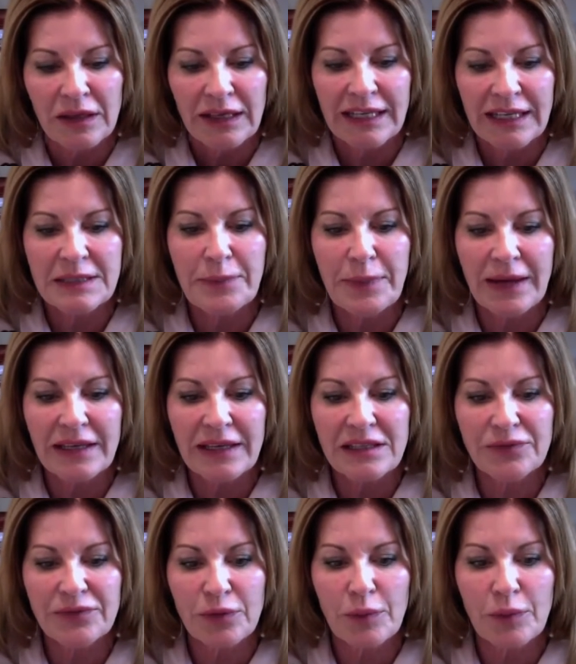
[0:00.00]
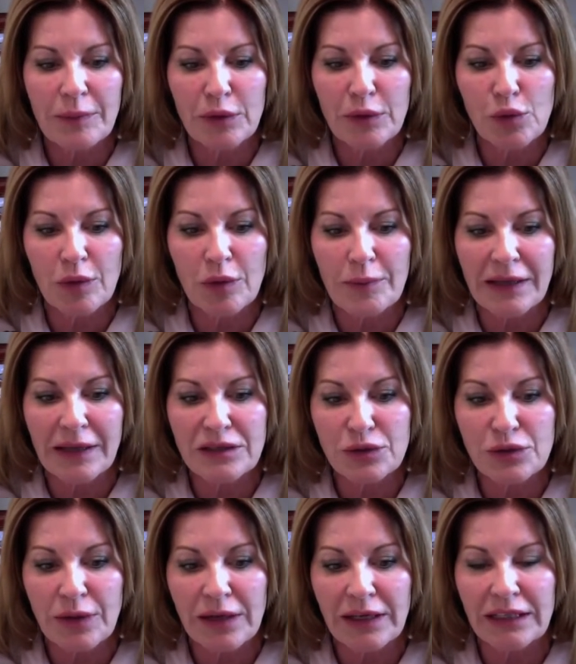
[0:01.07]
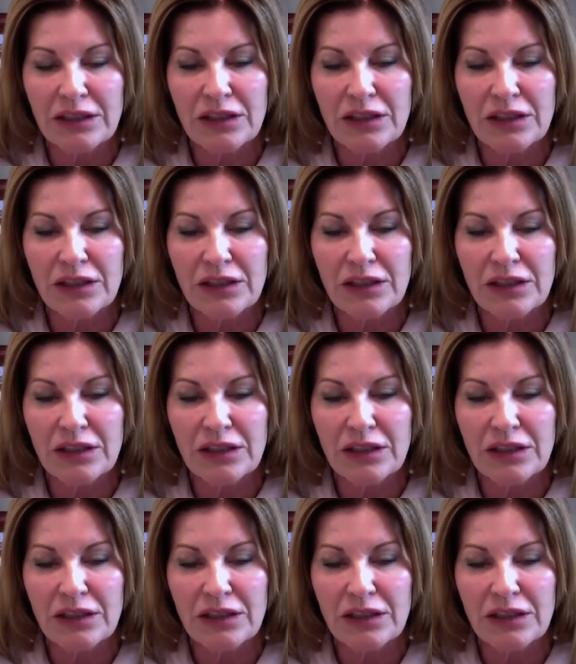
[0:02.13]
It's best for women who are menstruating to